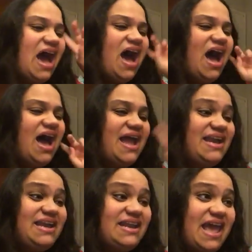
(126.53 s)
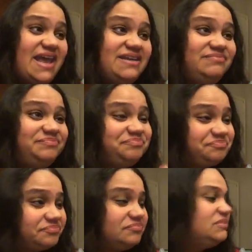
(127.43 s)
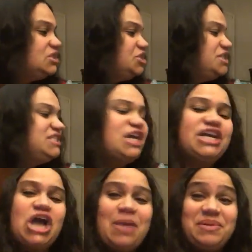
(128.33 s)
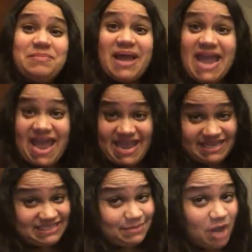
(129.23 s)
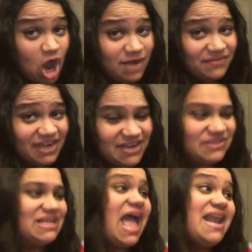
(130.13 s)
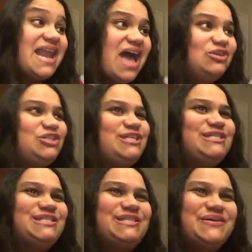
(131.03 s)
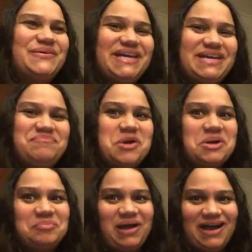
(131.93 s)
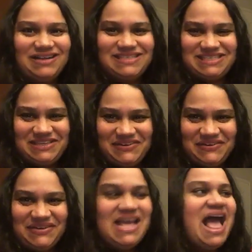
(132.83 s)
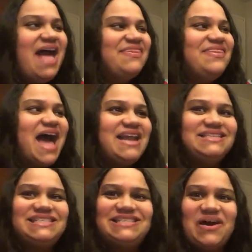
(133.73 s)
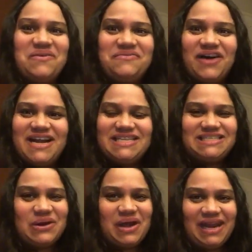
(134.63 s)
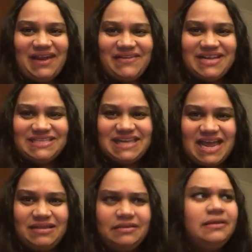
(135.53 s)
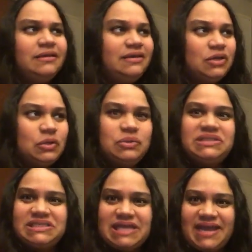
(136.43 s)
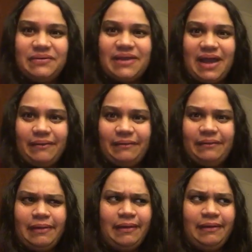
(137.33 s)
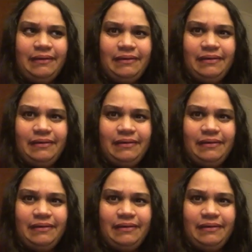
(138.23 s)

And then she started copying my ASMR videos, and now she's doing mukbangs too. That is so funny, so hilarious. Like, who's the psycho now, huh?